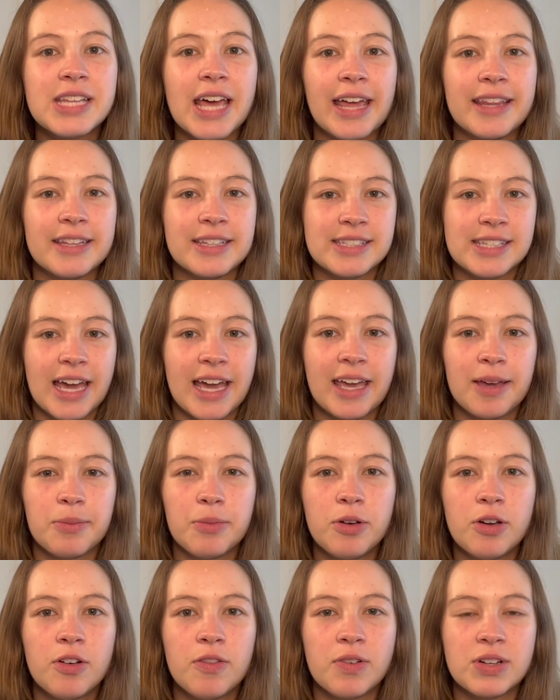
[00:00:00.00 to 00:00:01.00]
and the second
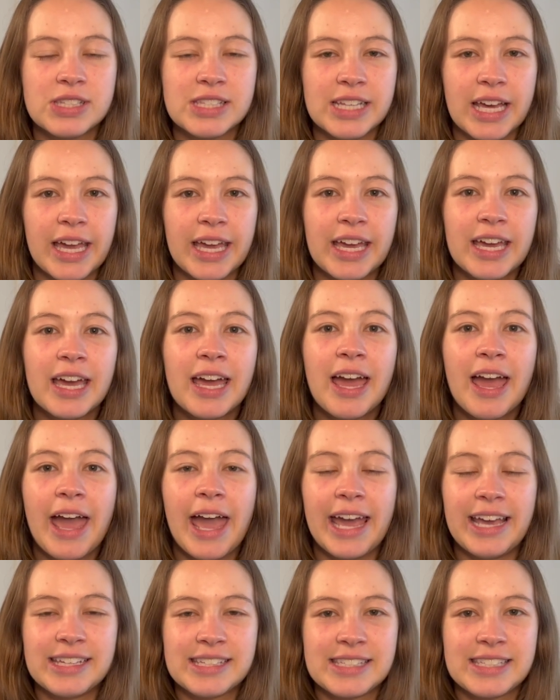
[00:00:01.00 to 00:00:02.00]
move was like
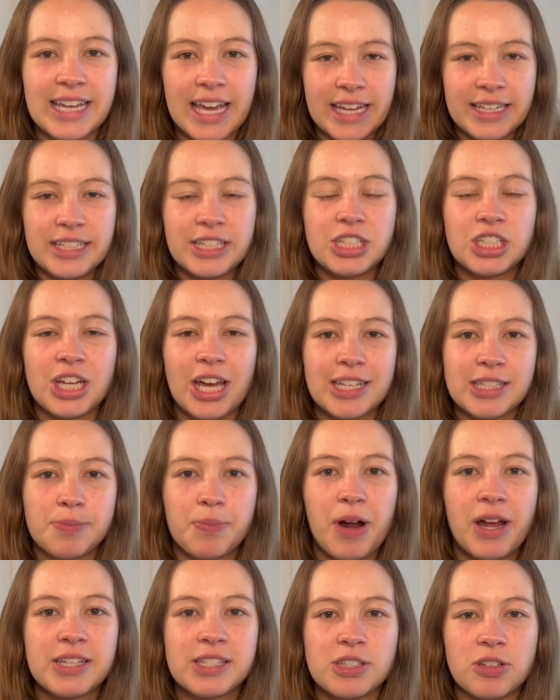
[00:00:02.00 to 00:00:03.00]
a standing chest
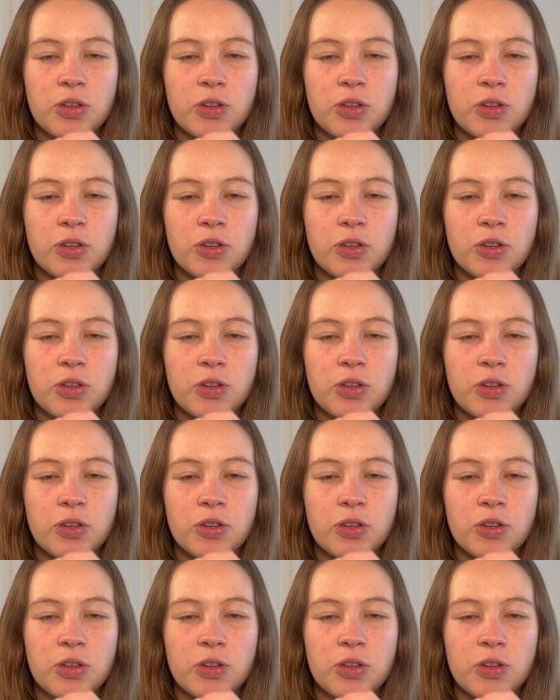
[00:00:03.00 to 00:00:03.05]
press.